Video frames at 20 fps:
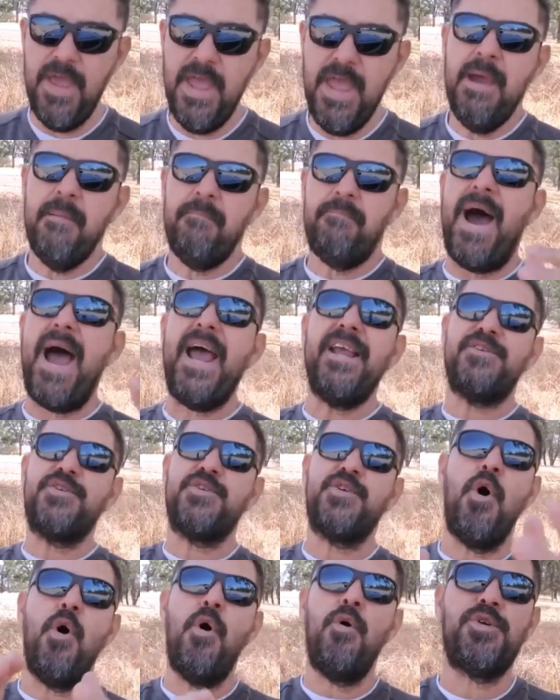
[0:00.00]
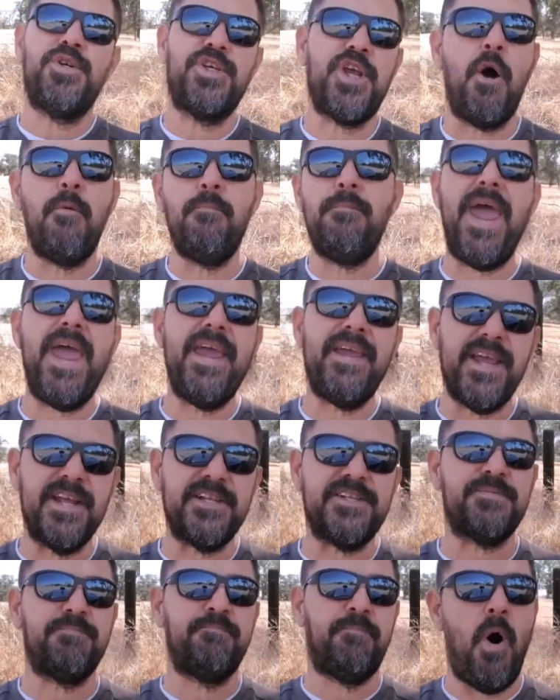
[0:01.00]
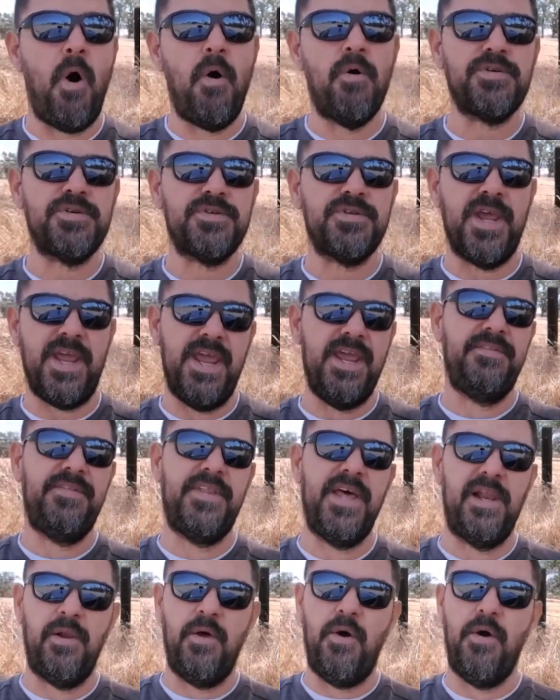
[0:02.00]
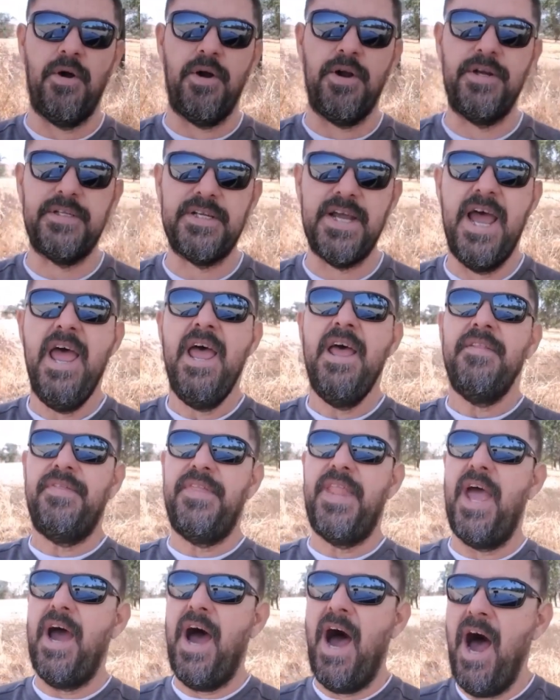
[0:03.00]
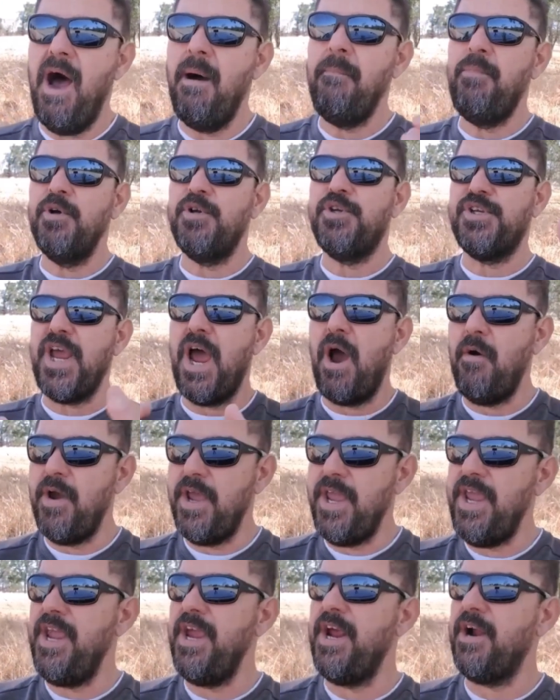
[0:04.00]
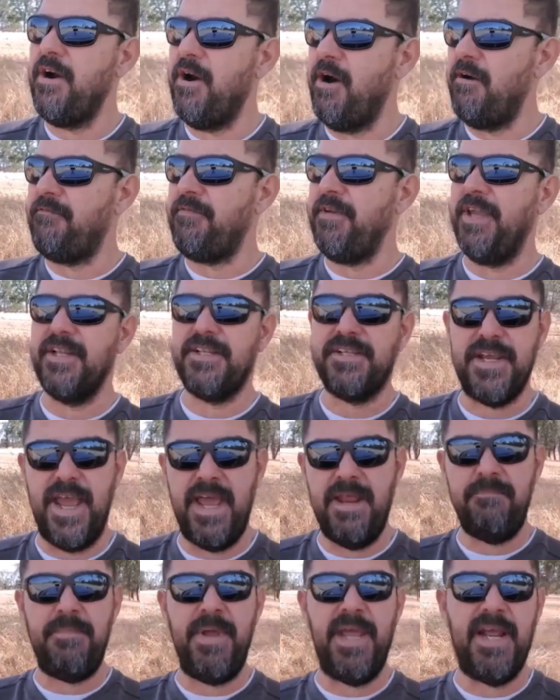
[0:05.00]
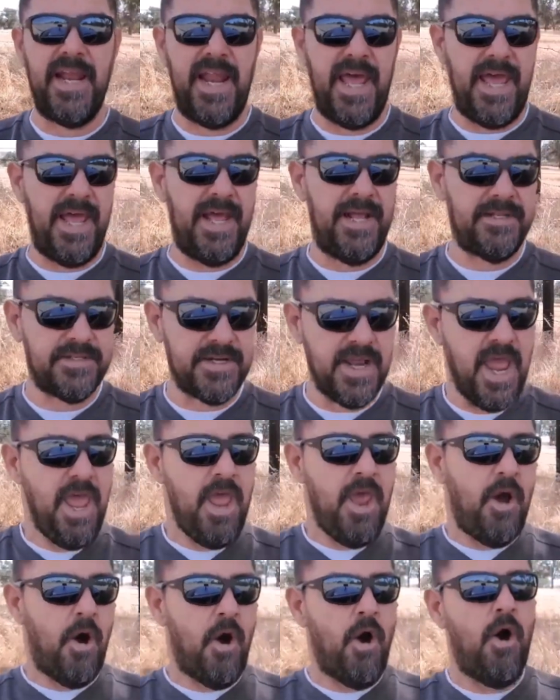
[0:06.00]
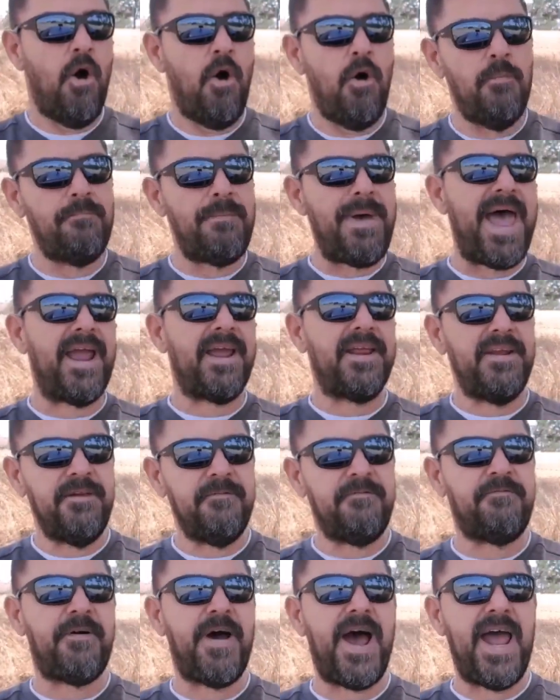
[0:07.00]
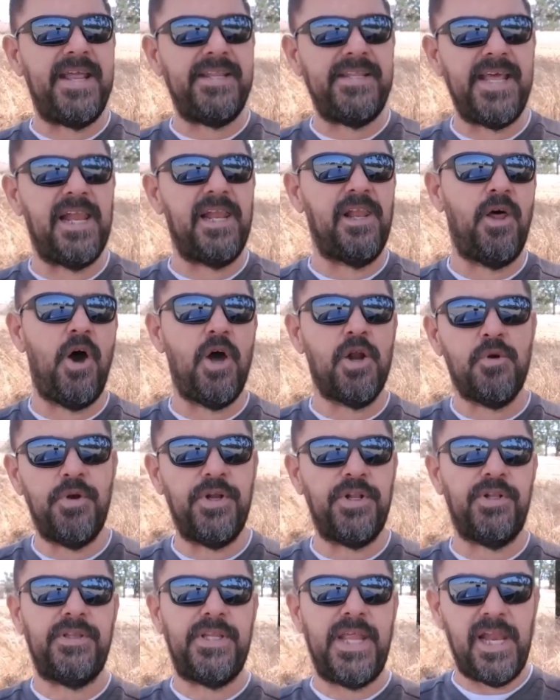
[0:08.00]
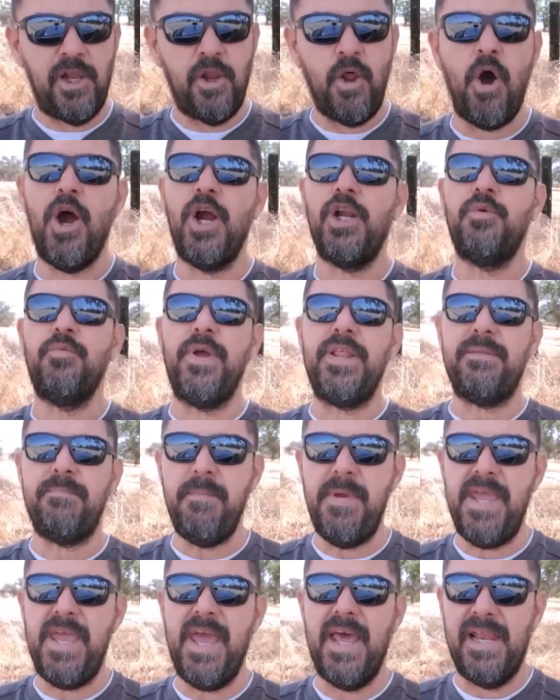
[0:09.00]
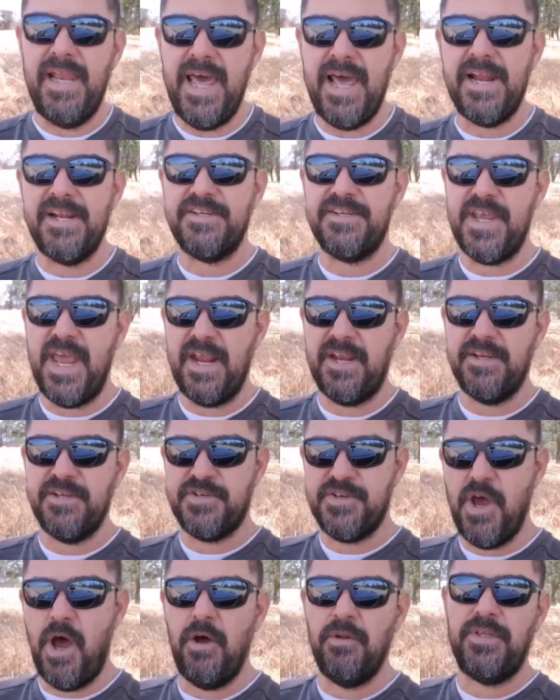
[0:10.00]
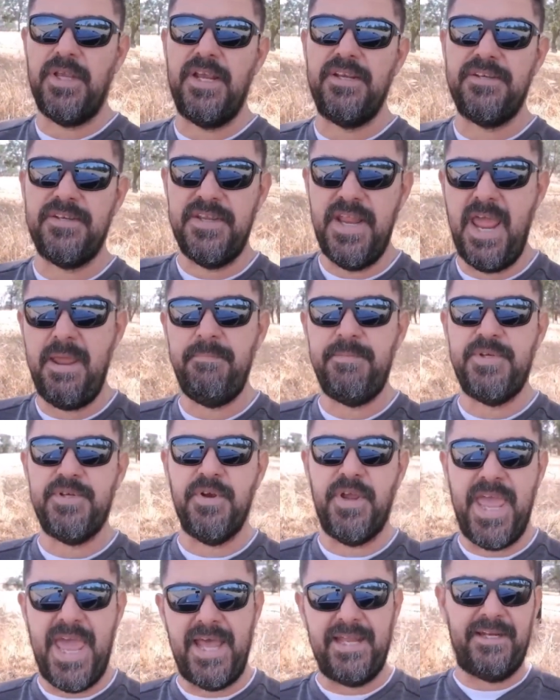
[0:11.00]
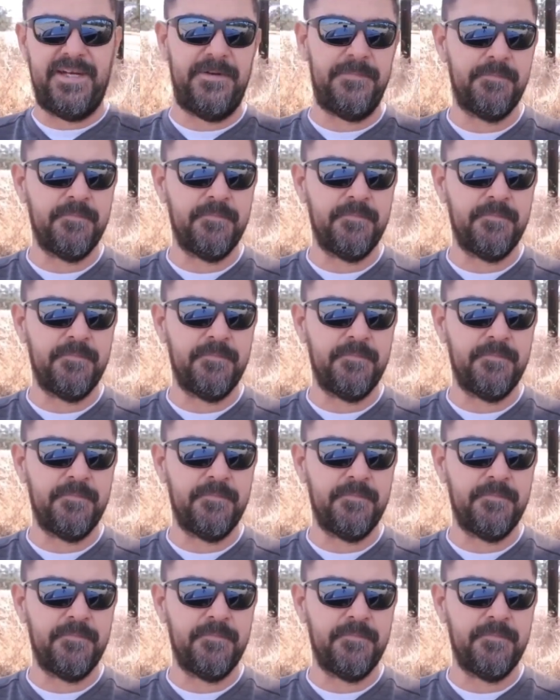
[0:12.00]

My soul shall make its boast in the Lord. The humble shall hear of it and be glad. Oh, magnify the Lord, the Lord with me and let us exalt his name together.